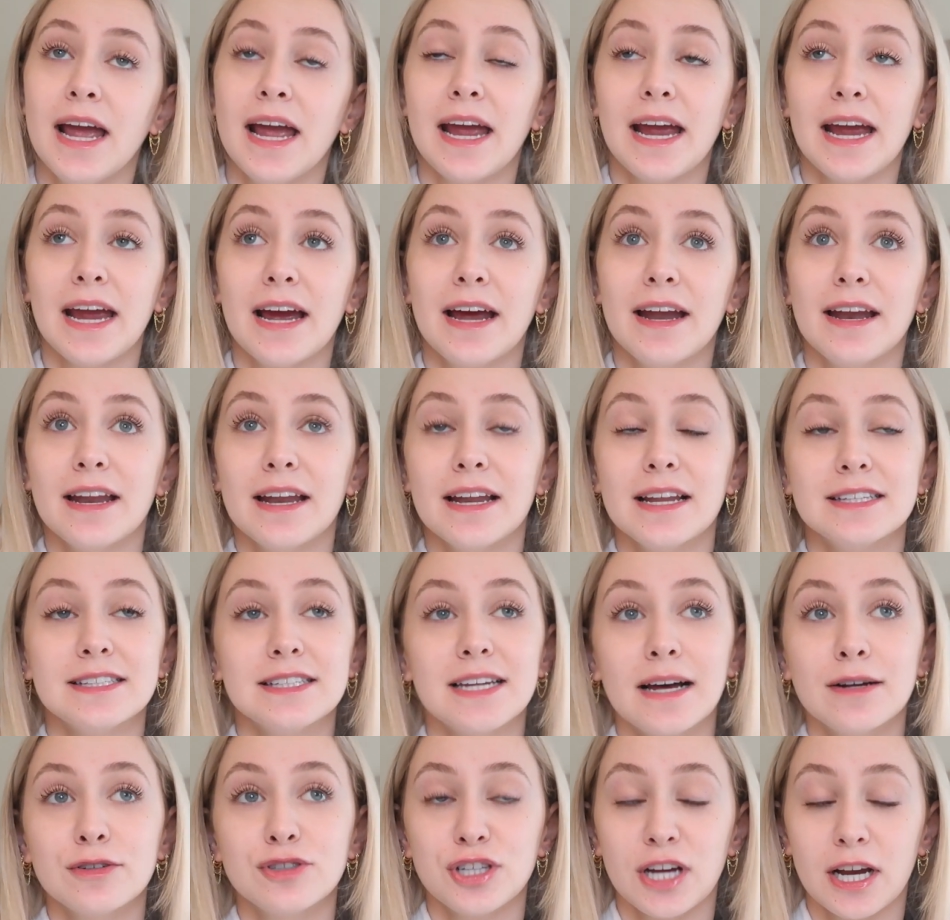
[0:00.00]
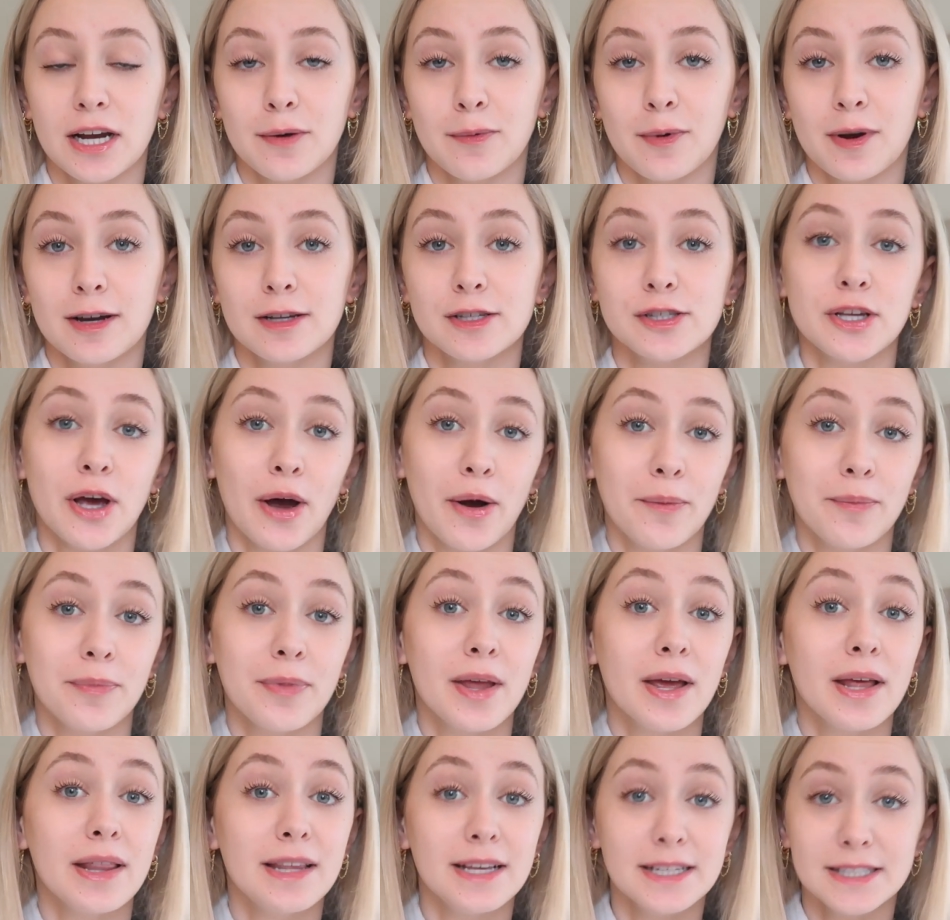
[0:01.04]
and it is now January, so
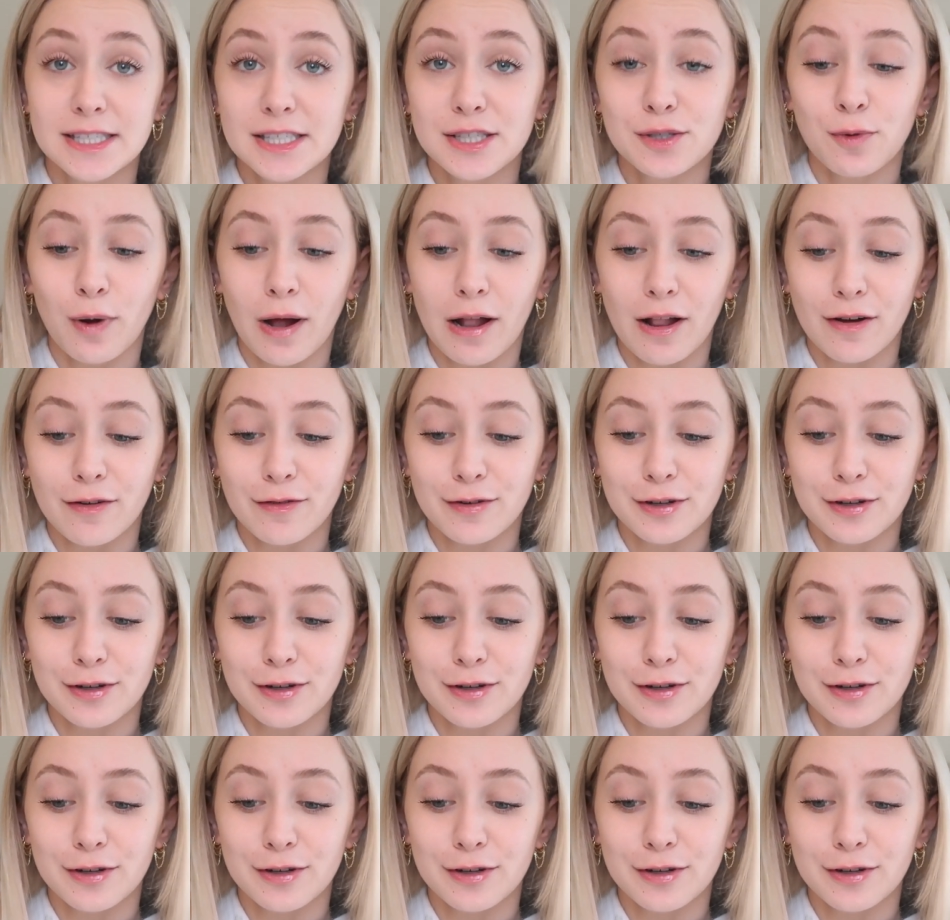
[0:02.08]
this is well